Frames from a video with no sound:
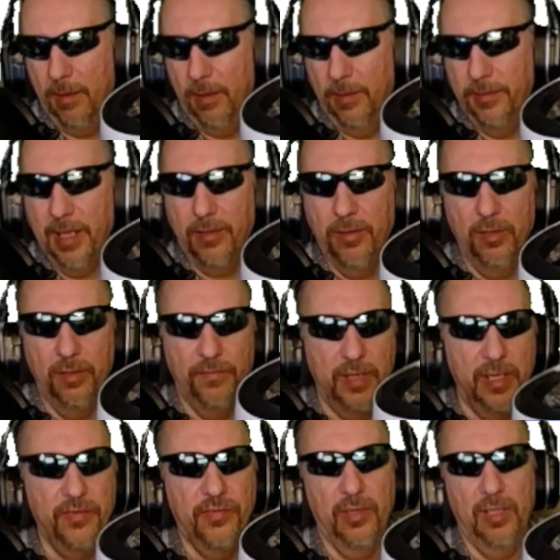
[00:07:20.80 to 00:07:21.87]
They could have
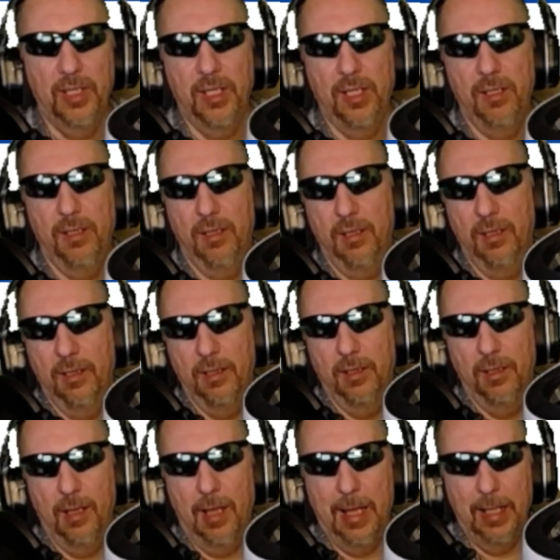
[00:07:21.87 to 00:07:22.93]
easily
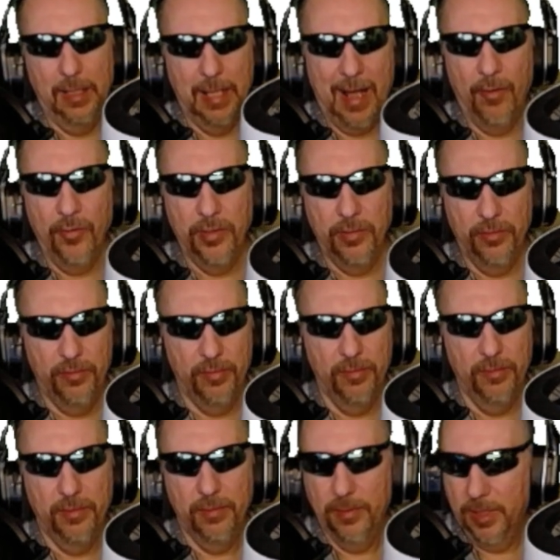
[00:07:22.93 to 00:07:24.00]
allow you
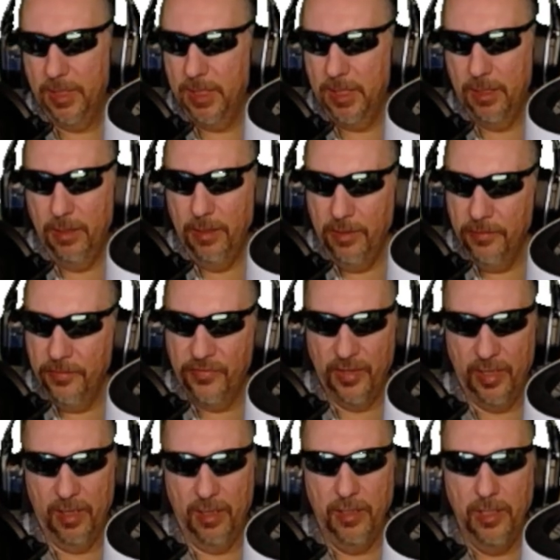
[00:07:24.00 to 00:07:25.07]
to use
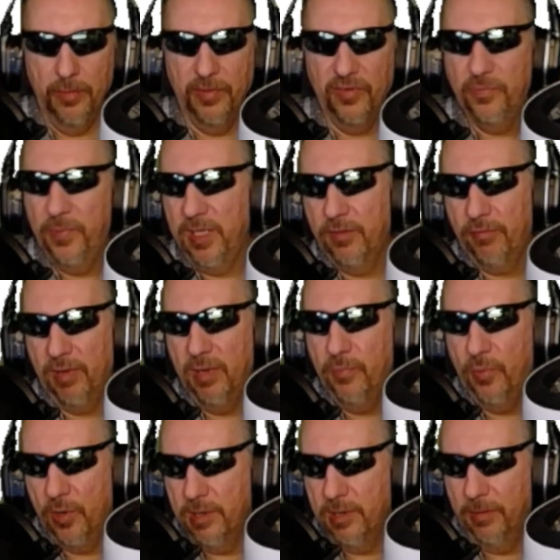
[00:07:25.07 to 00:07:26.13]
a USB
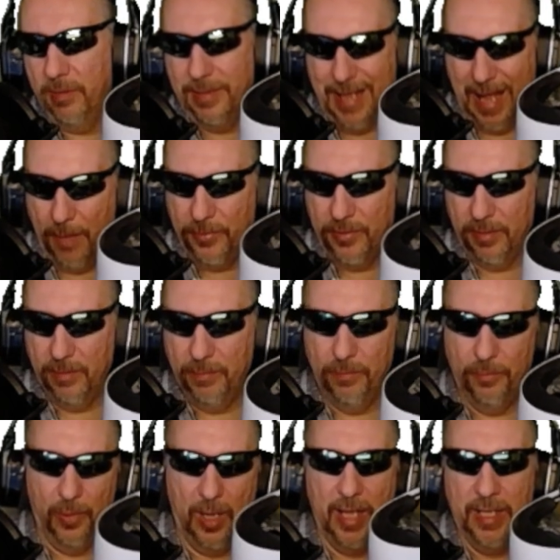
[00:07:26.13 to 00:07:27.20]
3.0 adapter,
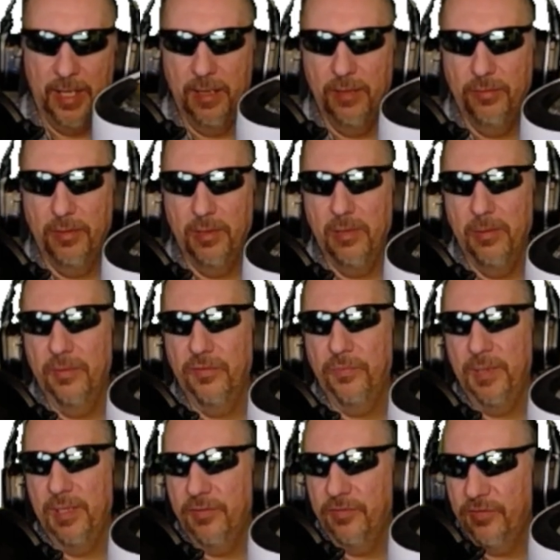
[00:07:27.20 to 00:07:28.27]
plug it into the
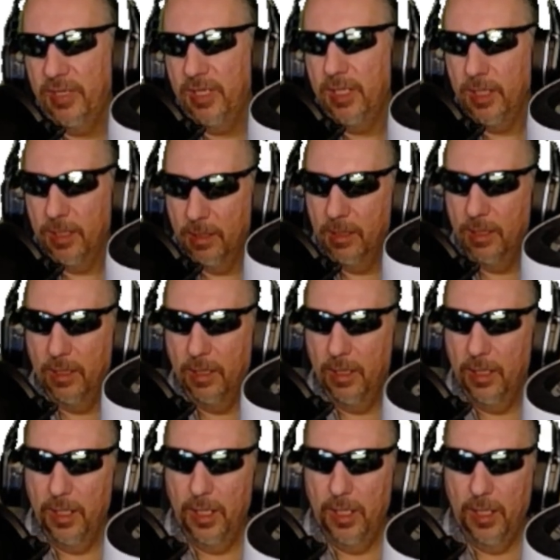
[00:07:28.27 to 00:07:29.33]
USB-C
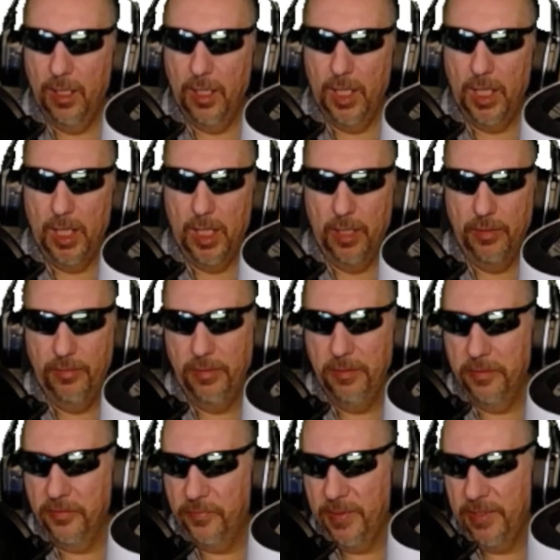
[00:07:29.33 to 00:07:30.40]
to
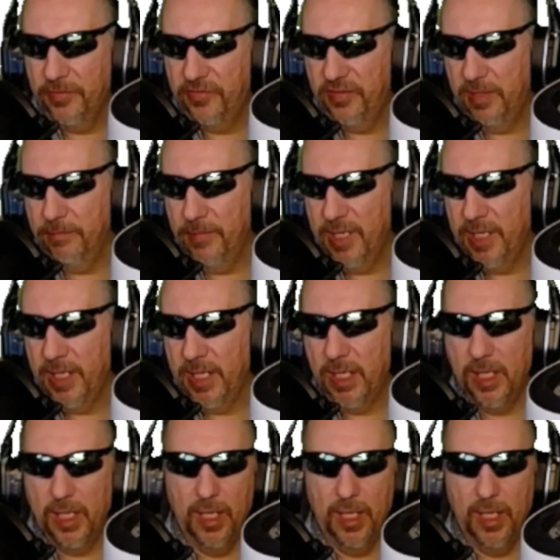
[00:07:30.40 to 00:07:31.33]
USB-C mini,